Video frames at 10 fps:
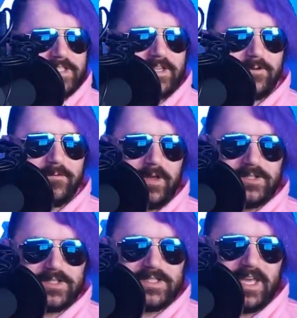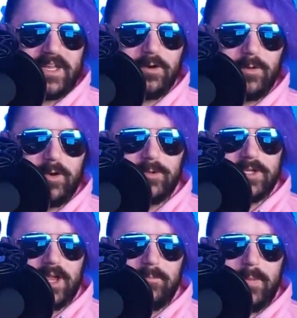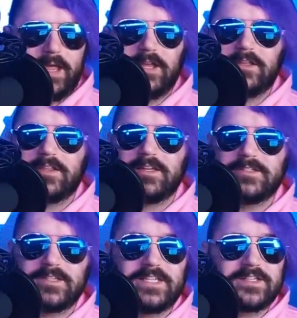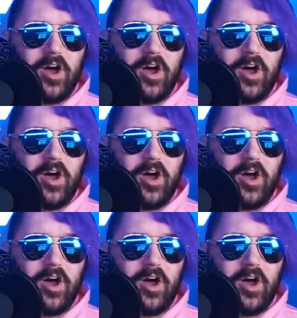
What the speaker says: stuff and just getting away with not paying things? Is